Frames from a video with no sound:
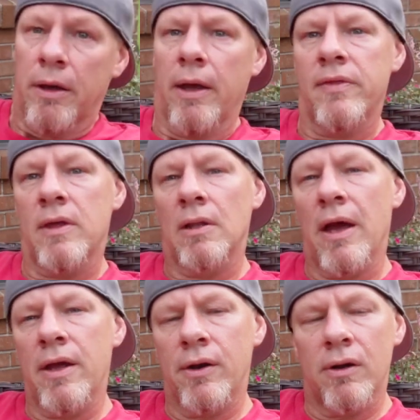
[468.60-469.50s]
And then
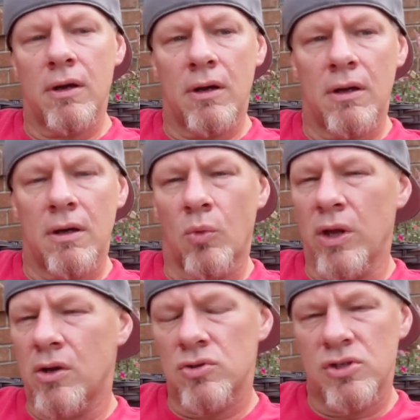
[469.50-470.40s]
later, a
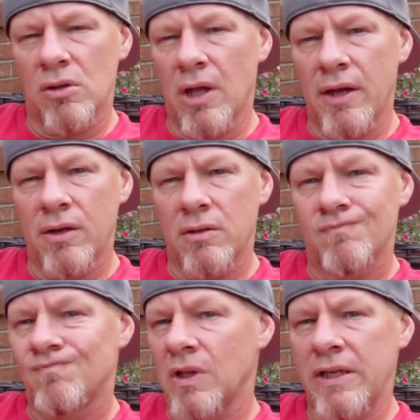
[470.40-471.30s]
week or so later,
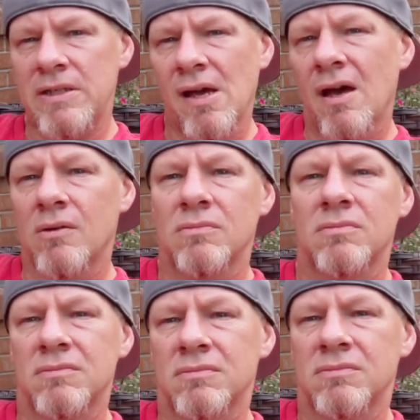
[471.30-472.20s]
leaked out.
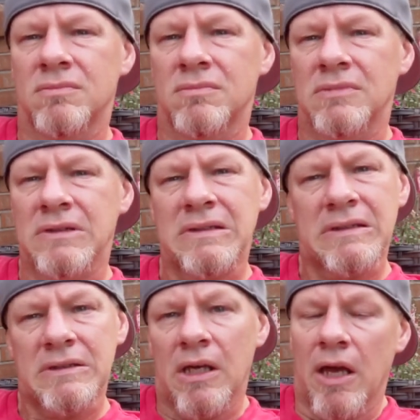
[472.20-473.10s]

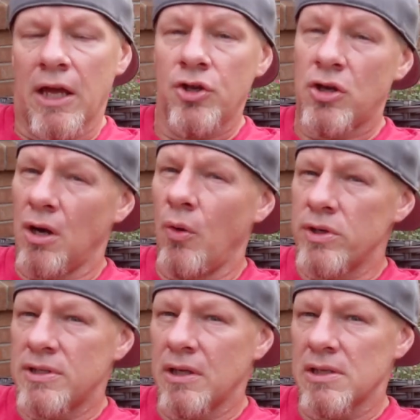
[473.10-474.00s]
And you can
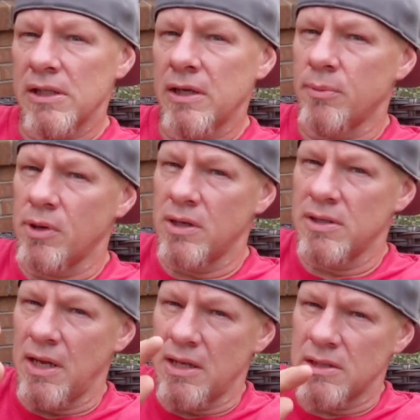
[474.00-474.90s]
always tell it's leaking because
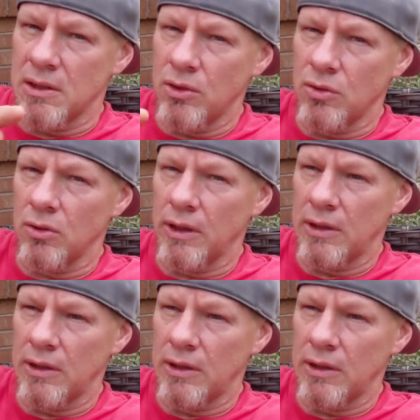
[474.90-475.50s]
it has a little,